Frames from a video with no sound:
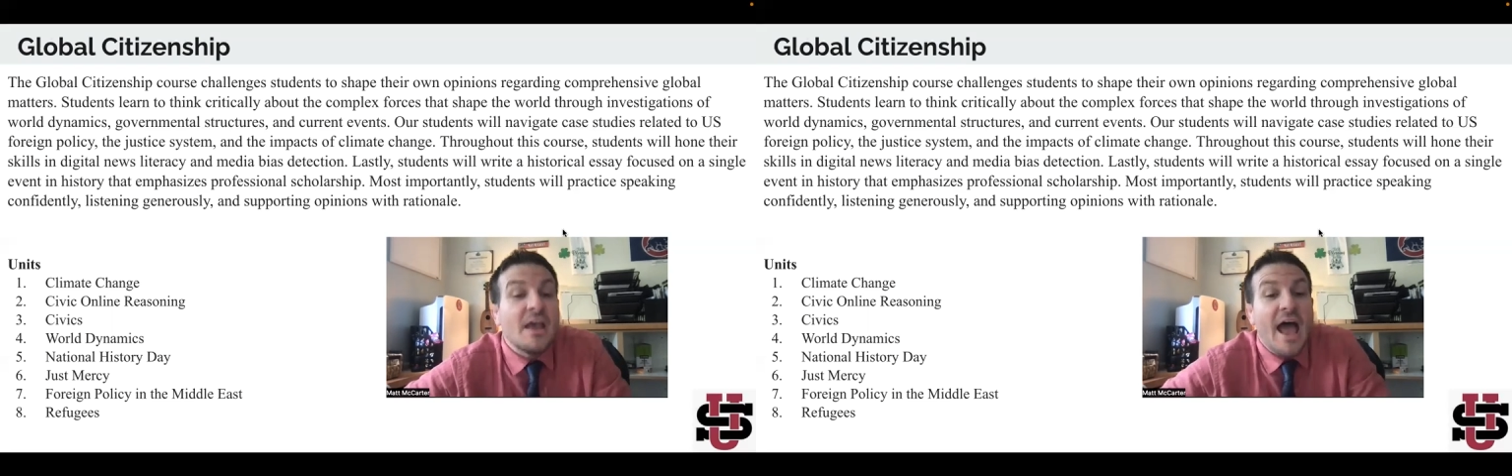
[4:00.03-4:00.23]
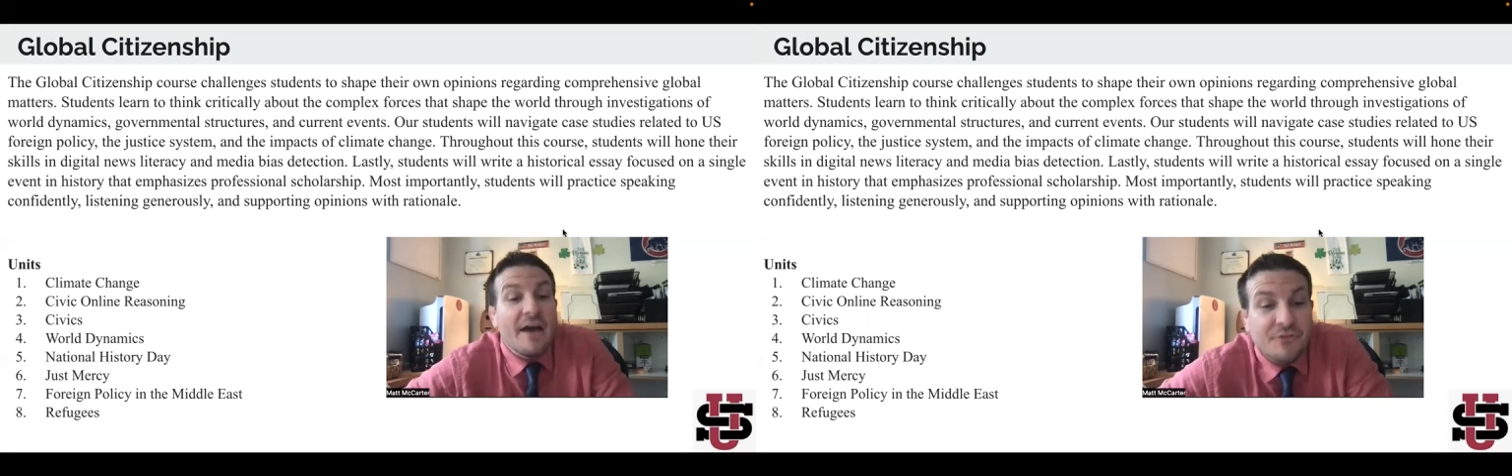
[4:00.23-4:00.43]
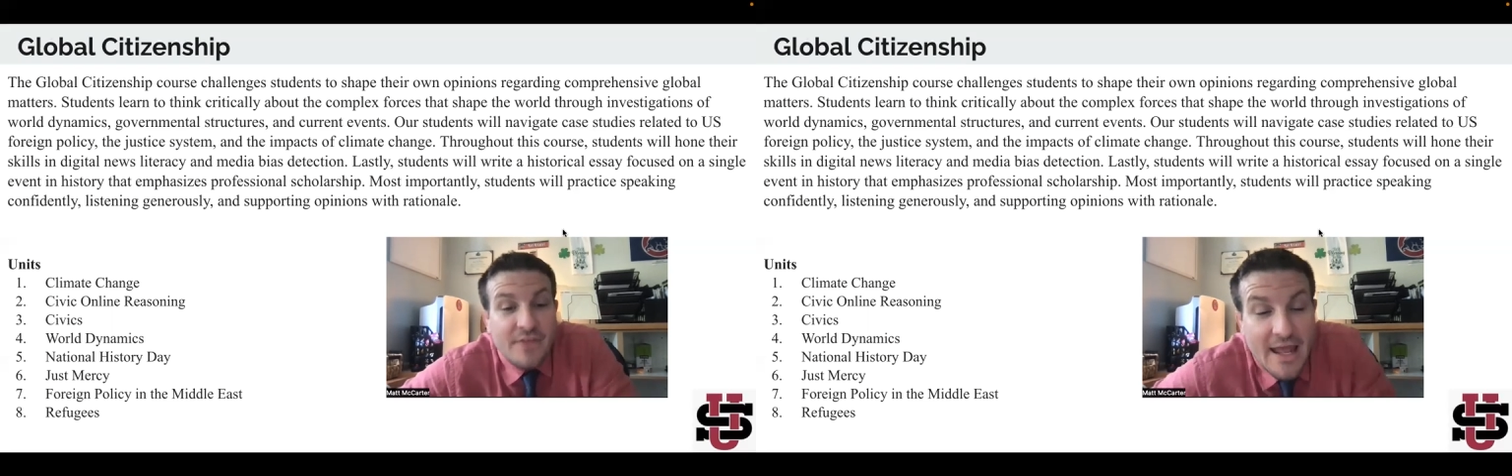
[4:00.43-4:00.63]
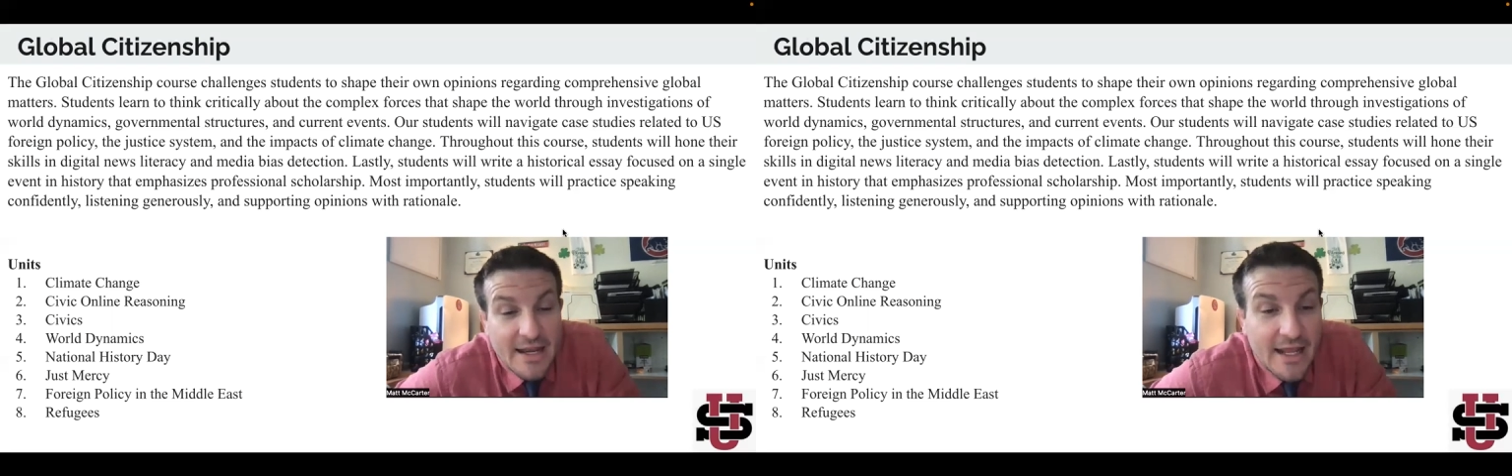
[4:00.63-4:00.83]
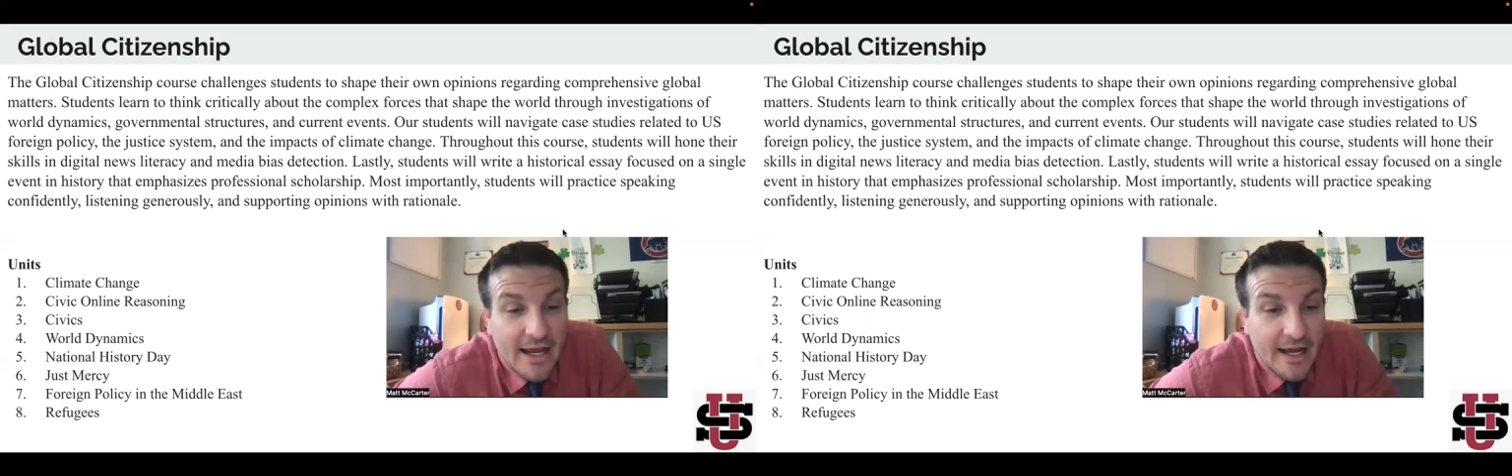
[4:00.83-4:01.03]
After that,
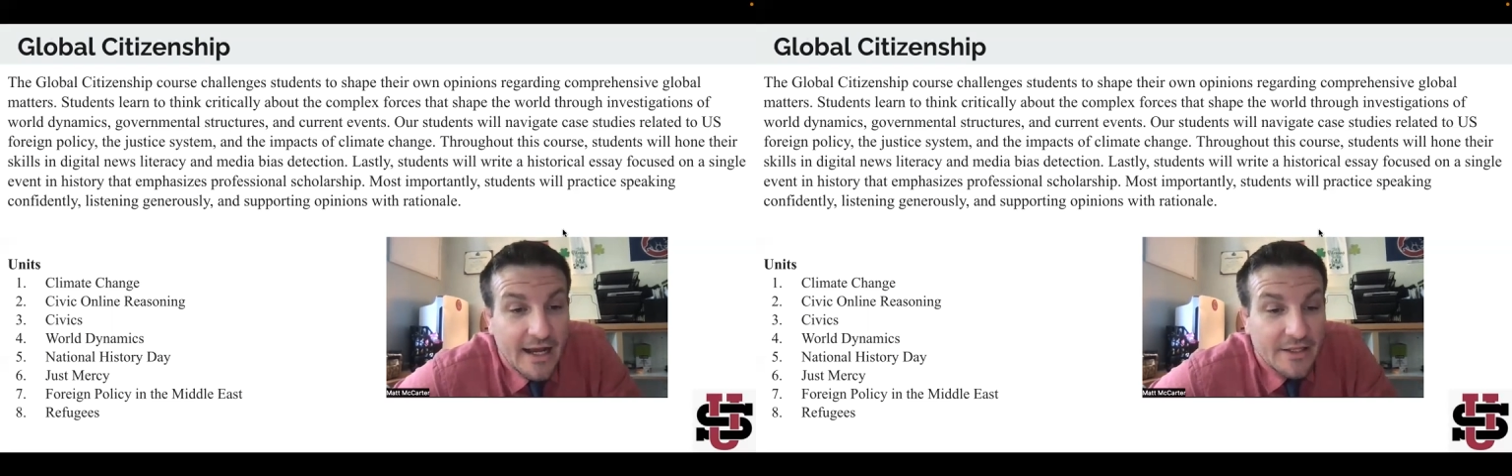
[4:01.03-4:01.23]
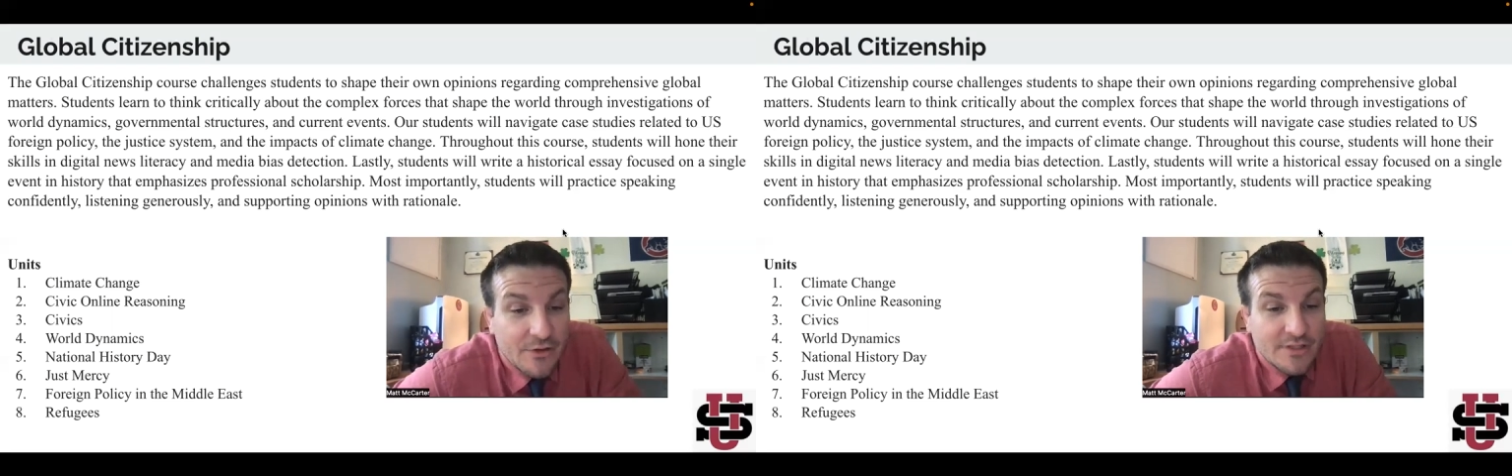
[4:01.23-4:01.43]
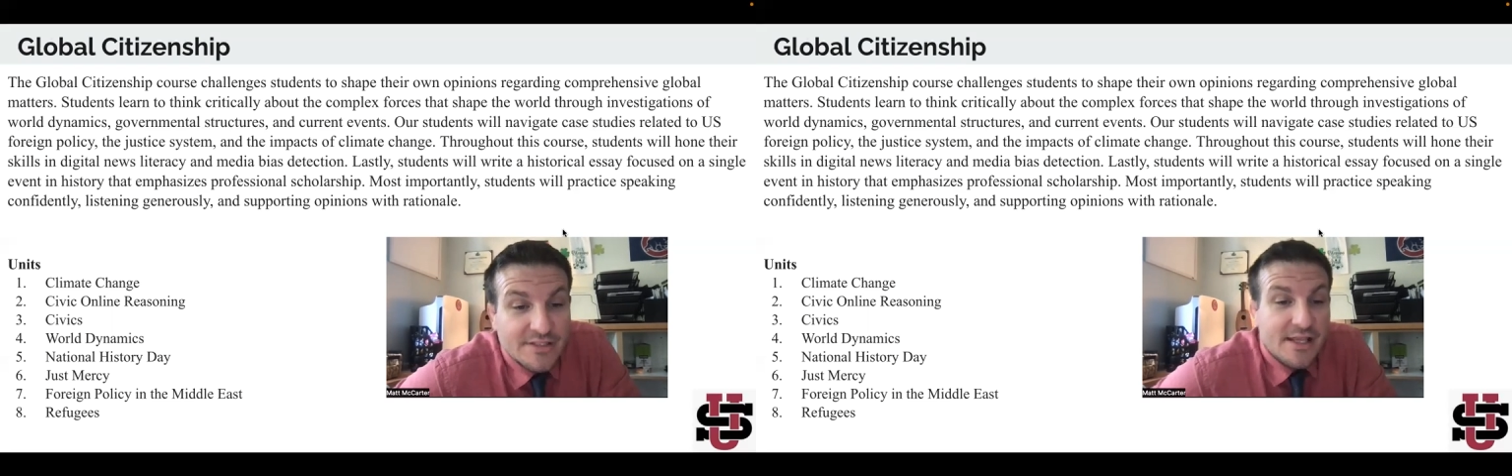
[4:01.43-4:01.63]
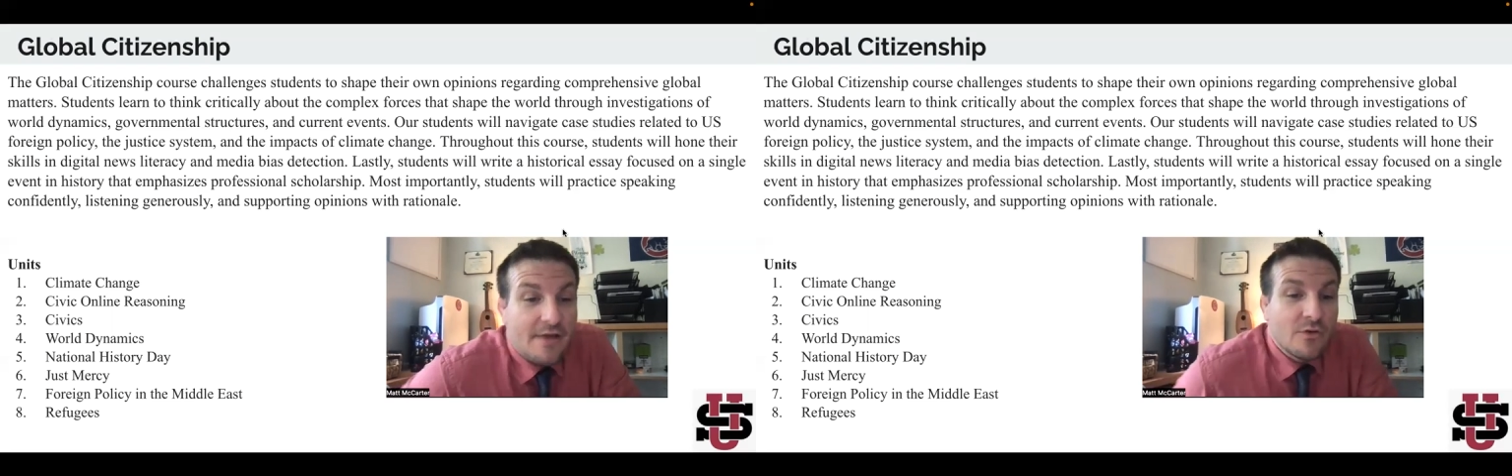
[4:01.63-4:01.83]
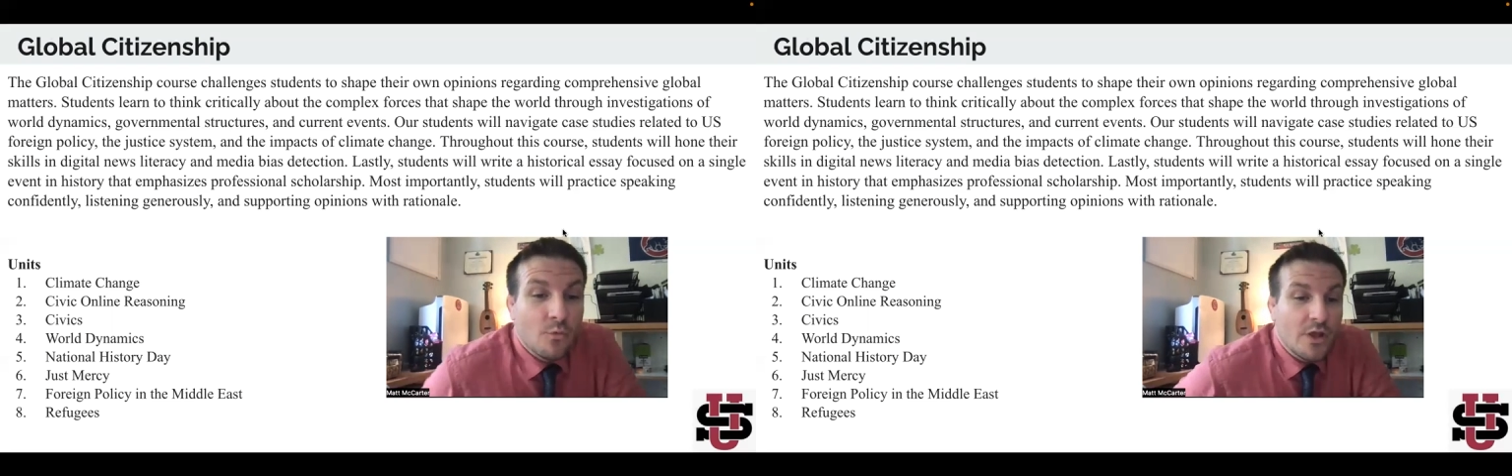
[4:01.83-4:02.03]
Unit 7,